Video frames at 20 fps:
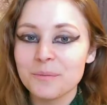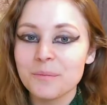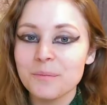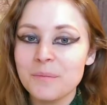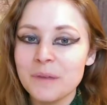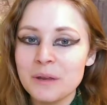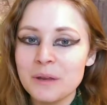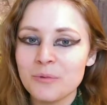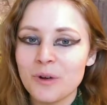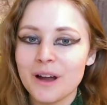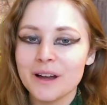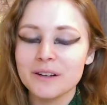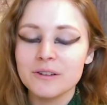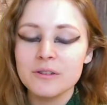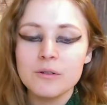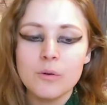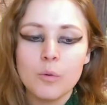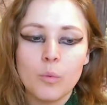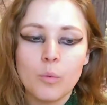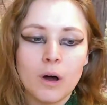Meanwhile,
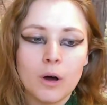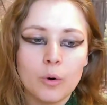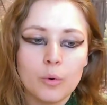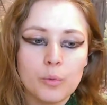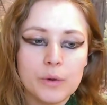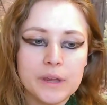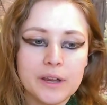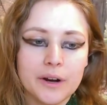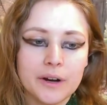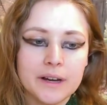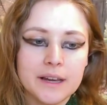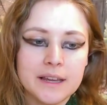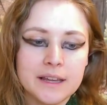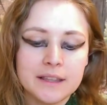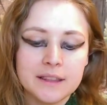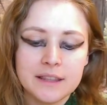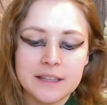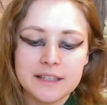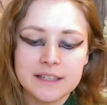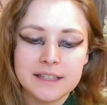while we are
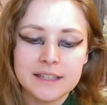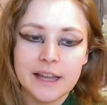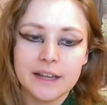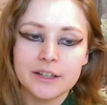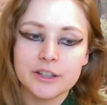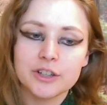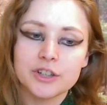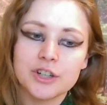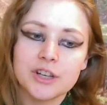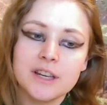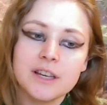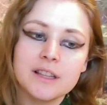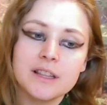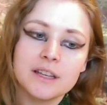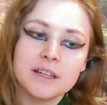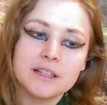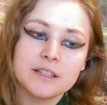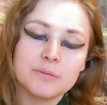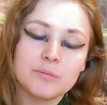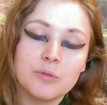in this energy, let
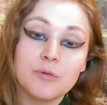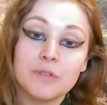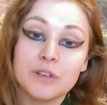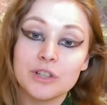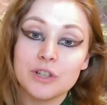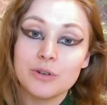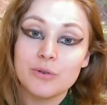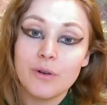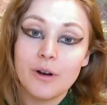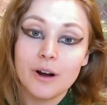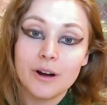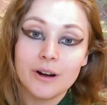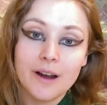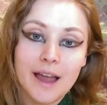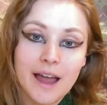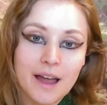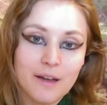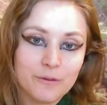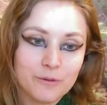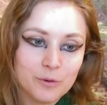us move into our
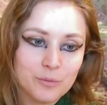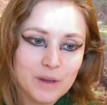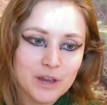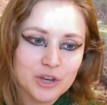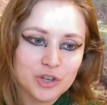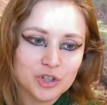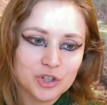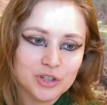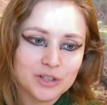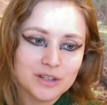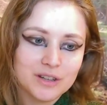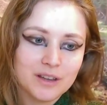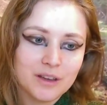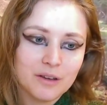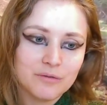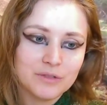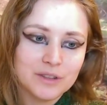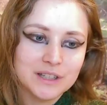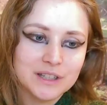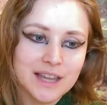affirmation
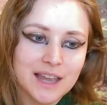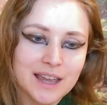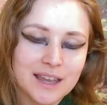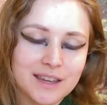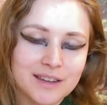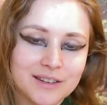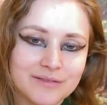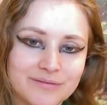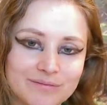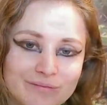of the day.